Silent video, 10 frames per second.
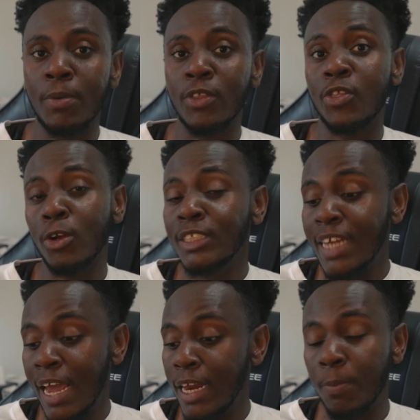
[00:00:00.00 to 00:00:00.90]
but the
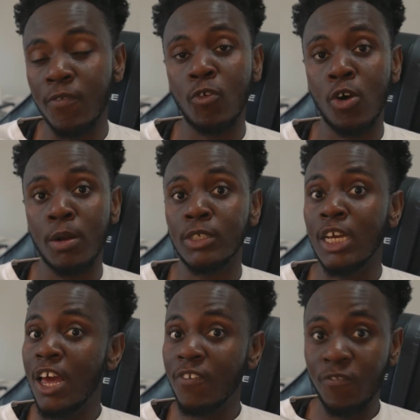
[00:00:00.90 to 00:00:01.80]
1380 performs
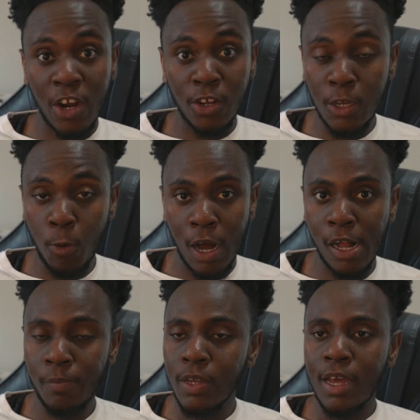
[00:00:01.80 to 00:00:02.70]
fairly
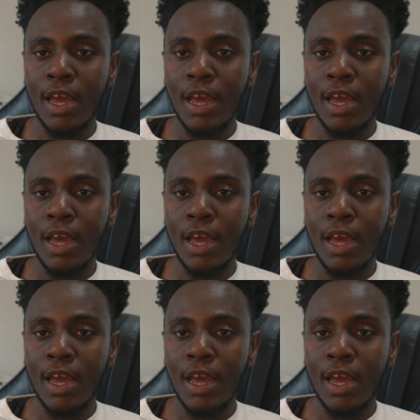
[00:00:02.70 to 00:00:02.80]
well.